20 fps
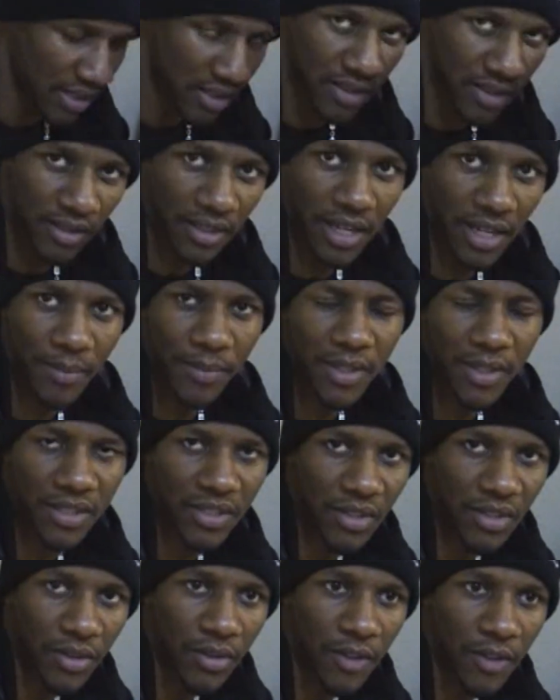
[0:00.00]
together.
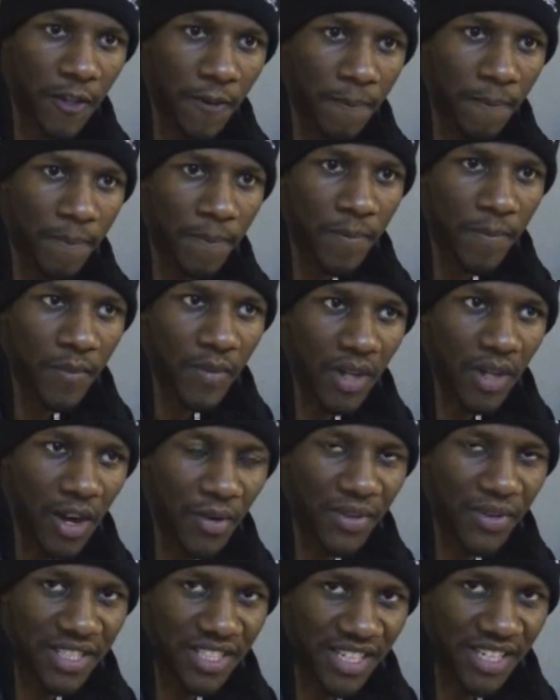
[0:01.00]

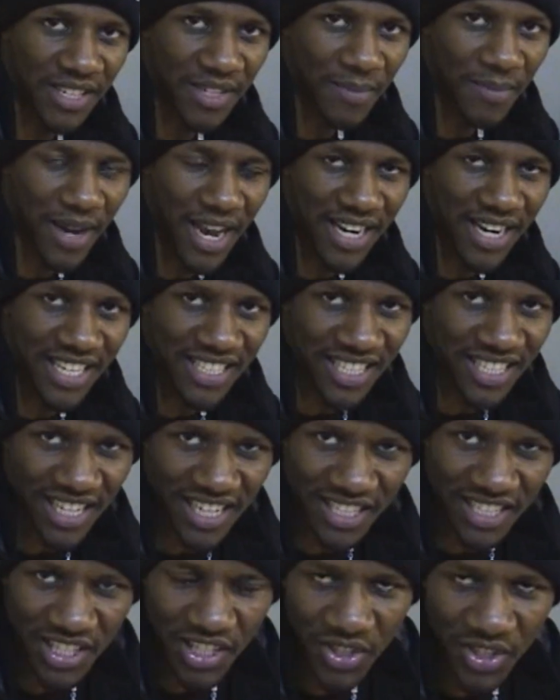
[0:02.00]
The mixtapes
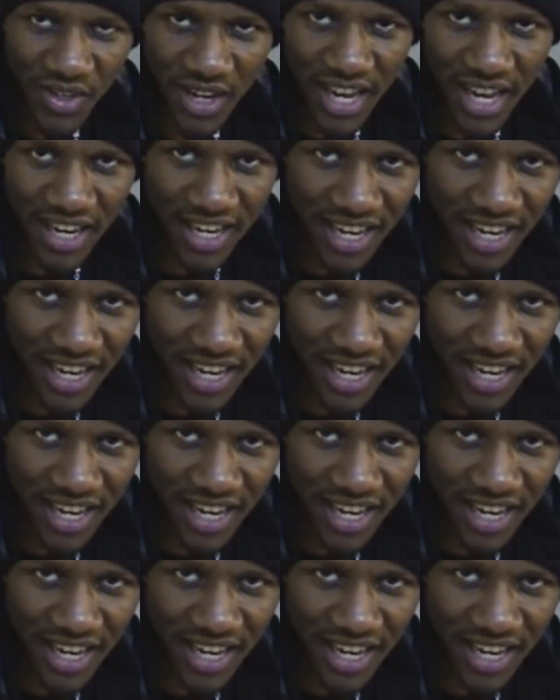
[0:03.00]
go hard.